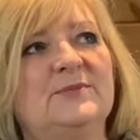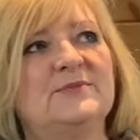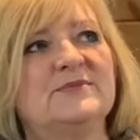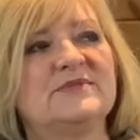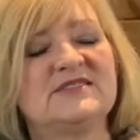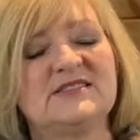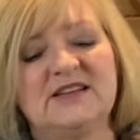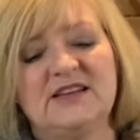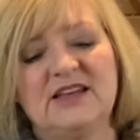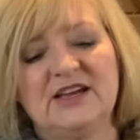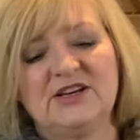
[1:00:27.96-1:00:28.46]

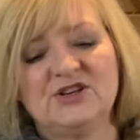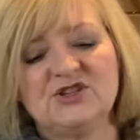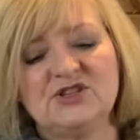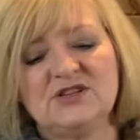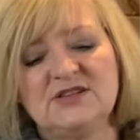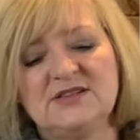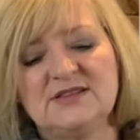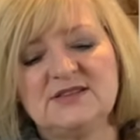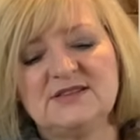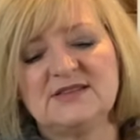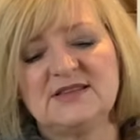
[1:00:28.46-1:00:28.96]

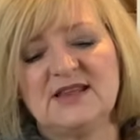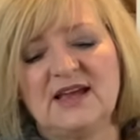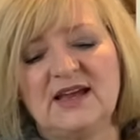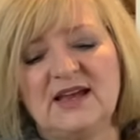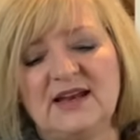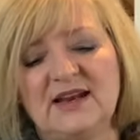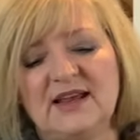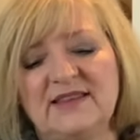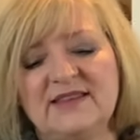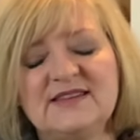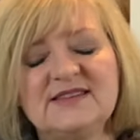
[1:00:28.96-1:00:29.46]
selections
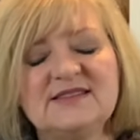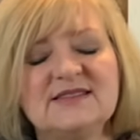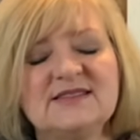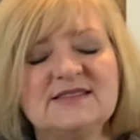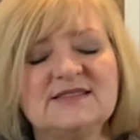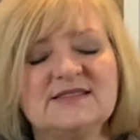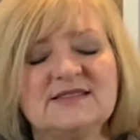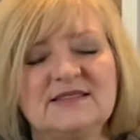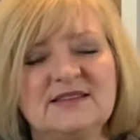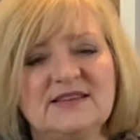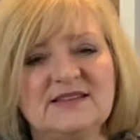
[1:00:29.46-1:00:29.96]
and
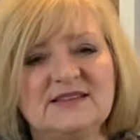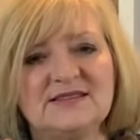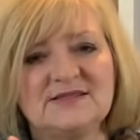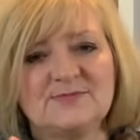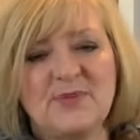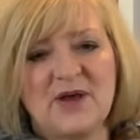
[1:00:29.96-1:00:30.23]
these